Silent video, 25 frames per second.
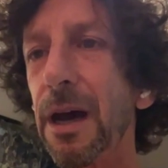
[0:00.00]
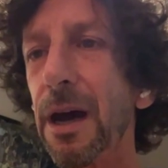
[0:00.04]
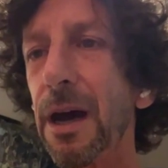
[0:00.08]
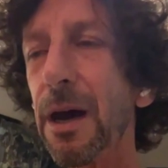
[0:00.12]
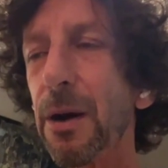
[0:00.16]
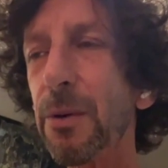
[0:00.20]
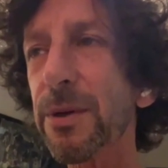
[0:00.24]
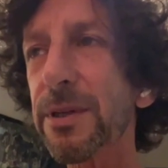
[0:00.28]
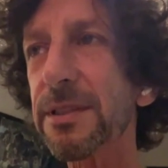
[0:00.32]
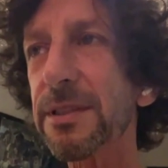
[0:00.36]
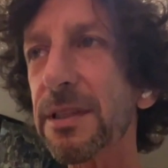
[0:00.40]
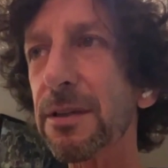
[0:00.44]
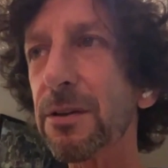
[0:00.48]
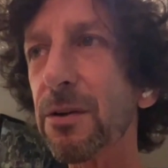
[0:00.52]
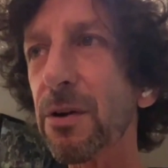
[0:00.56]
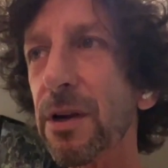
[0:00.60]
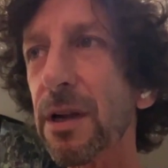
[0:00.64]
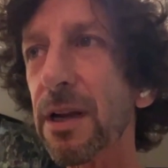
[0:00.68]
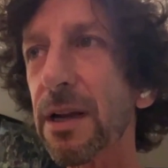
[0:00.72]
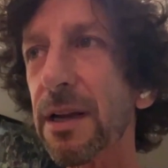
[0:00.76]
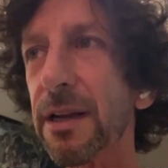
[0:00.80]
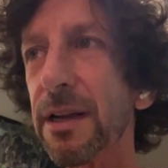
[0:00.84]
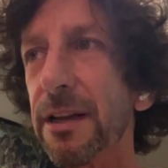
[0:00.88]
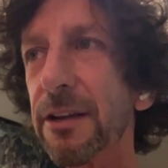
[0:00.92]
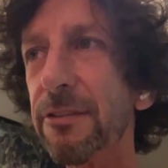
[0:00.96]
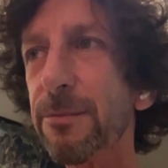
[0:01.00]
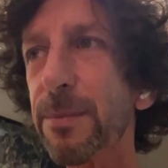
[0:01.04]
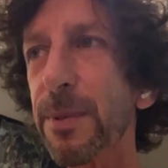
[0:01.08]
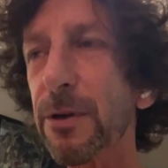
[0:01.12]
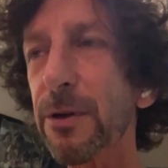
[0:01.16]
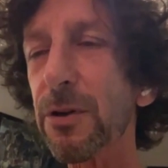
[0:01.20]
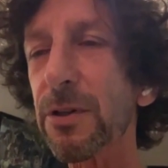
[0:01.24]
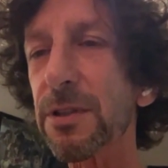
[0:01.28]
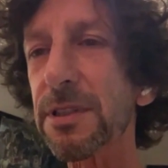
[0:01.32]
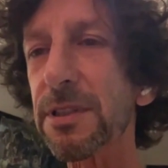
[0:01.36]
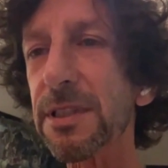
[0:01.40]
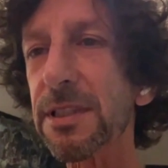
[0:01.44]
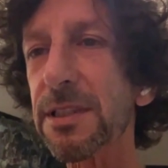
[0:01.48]
How is he going to live?
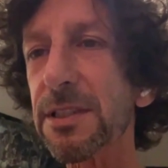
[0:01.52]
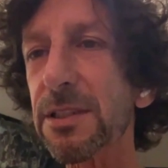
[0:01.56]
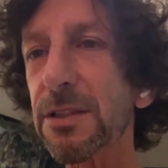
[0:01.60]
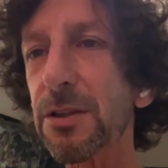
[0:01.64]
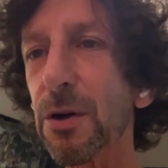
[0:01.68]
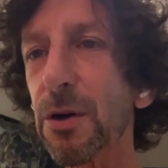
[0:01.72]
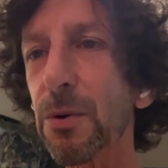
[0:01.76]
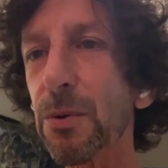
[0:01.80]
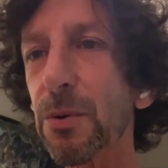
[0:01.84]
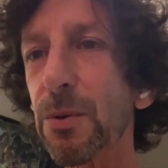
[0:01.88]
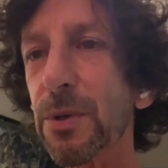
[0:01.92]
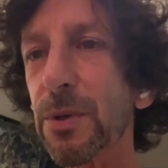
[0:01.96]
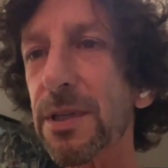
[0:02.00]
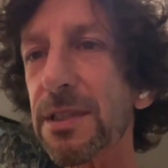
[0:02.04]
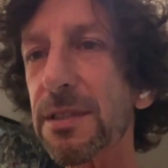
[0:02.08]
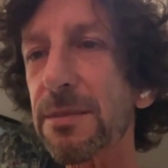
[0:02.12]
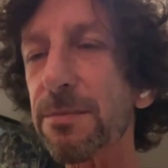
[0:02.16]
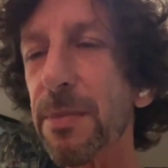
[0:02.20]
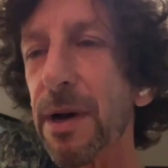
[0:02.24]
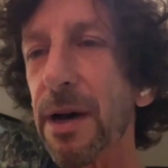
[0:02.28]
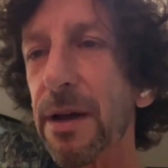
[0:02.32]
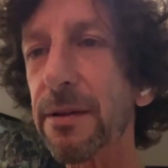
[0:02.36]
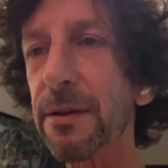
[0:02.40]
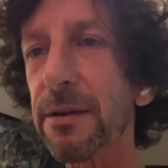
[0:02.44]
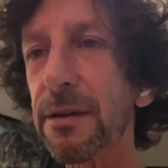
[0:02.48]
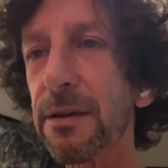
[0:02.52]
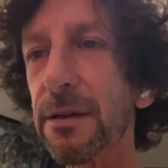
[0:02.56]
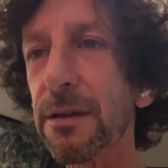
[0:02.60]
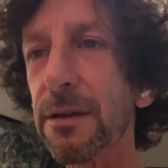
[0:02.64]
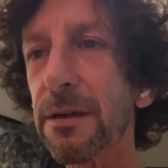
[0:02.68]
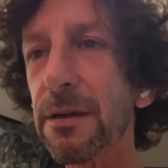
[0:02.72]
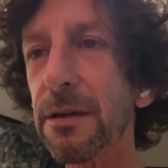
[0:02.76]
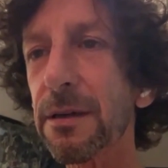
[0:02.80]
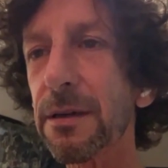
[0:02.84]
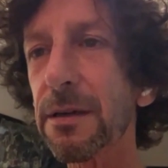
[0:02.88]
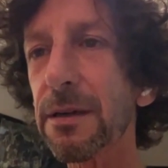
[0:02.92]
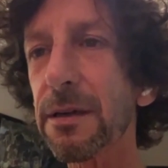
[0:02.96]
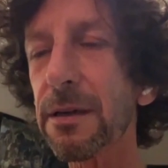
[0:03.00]
Because he saw his
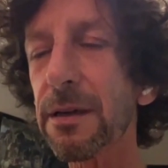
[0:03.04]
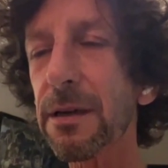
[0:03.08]
mother